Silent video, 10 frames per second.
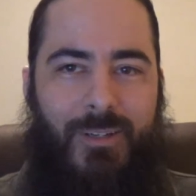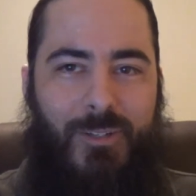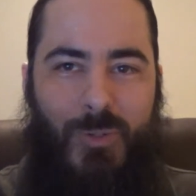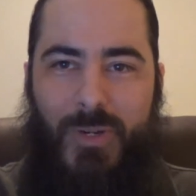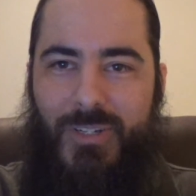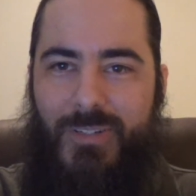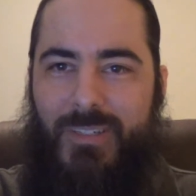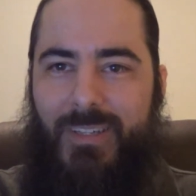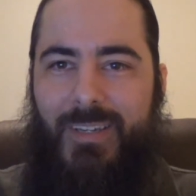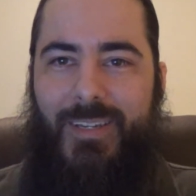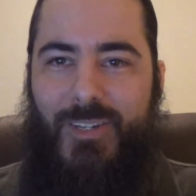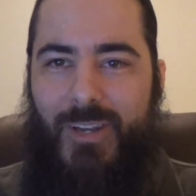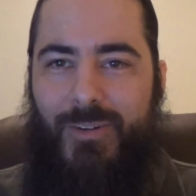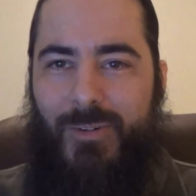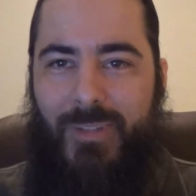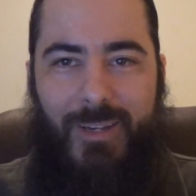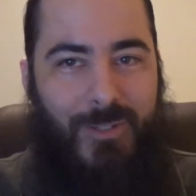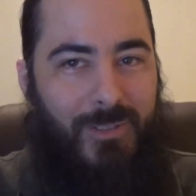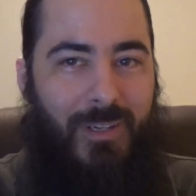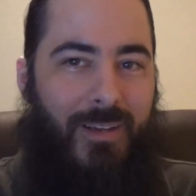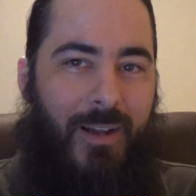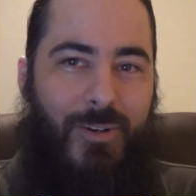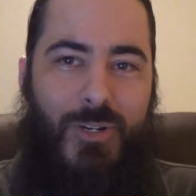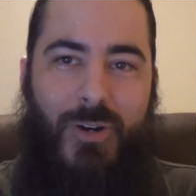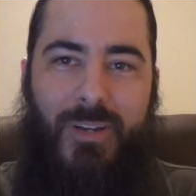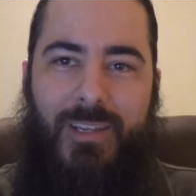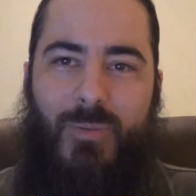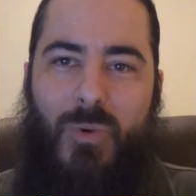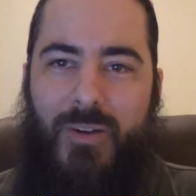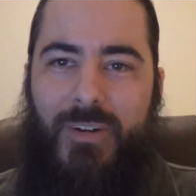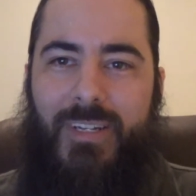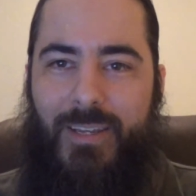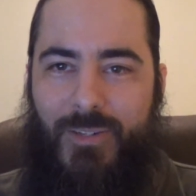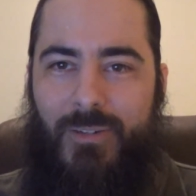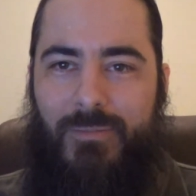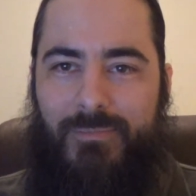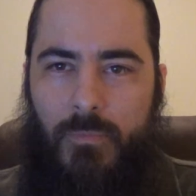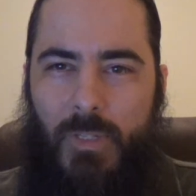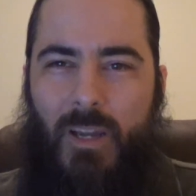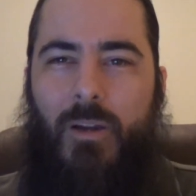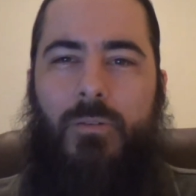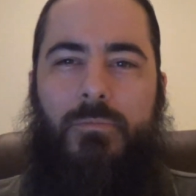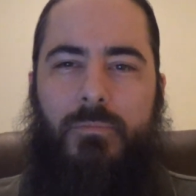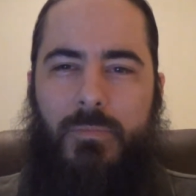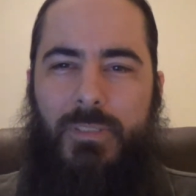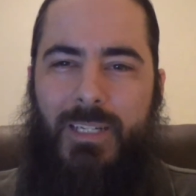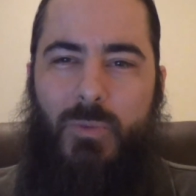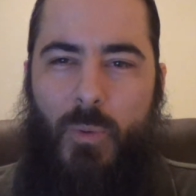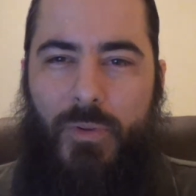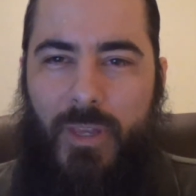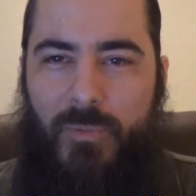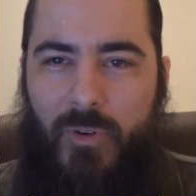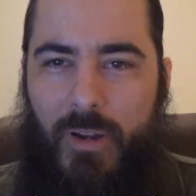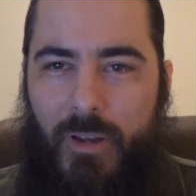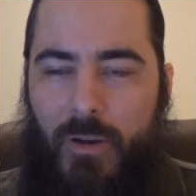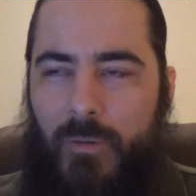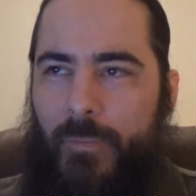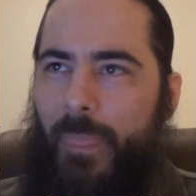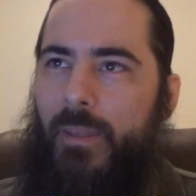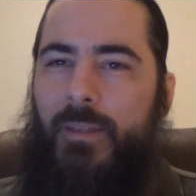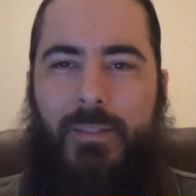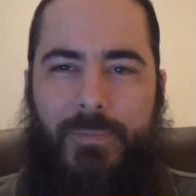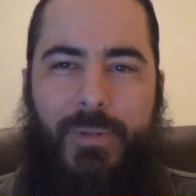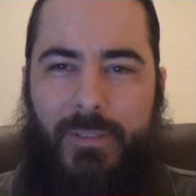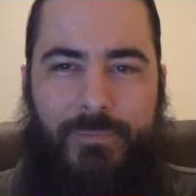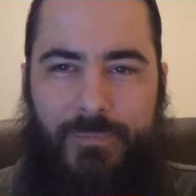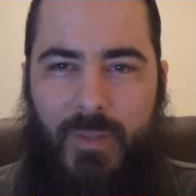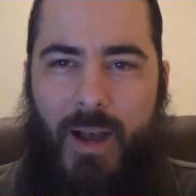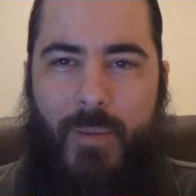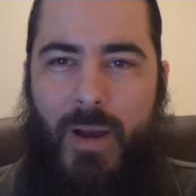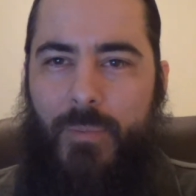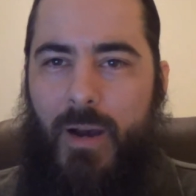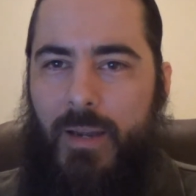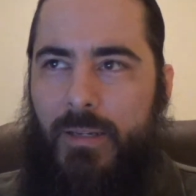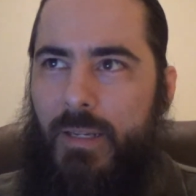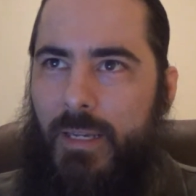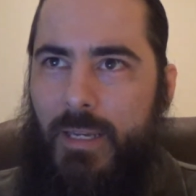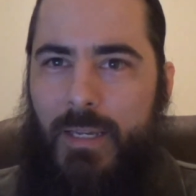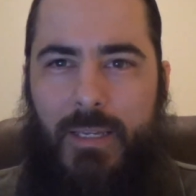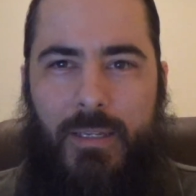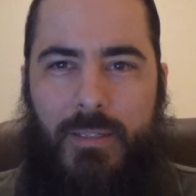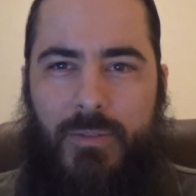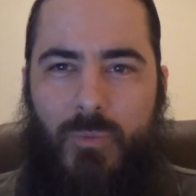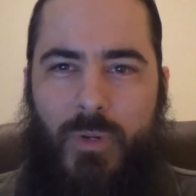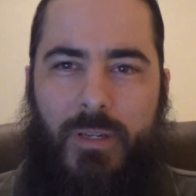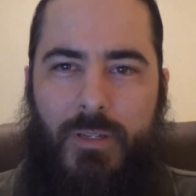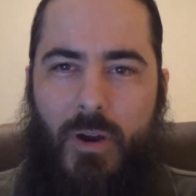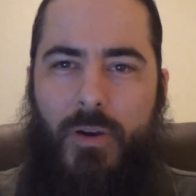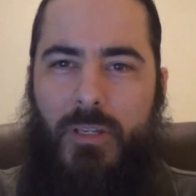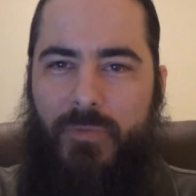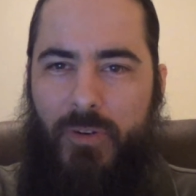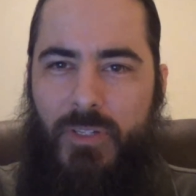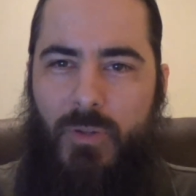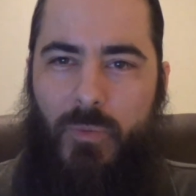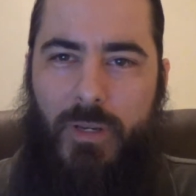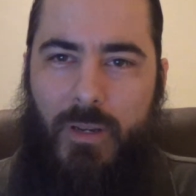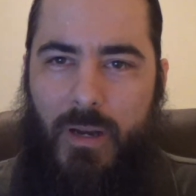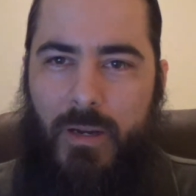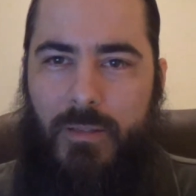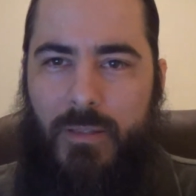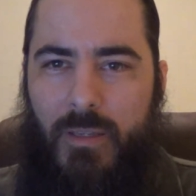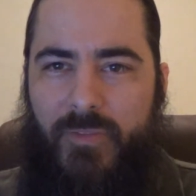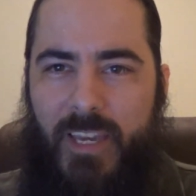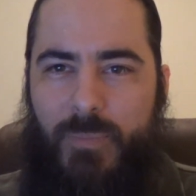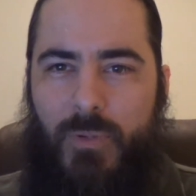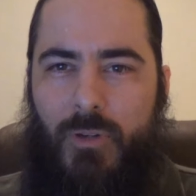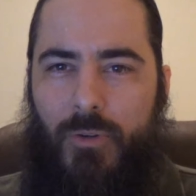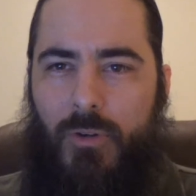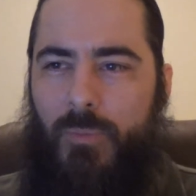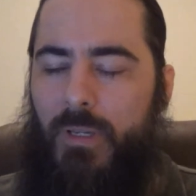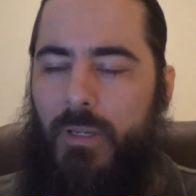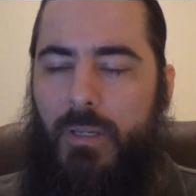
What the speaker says: good wishes in general, and good luck on your journey wherever it takes you. Oh, just one more thing before I go. It's been on my mind, is when Darius first went on the Facebook group,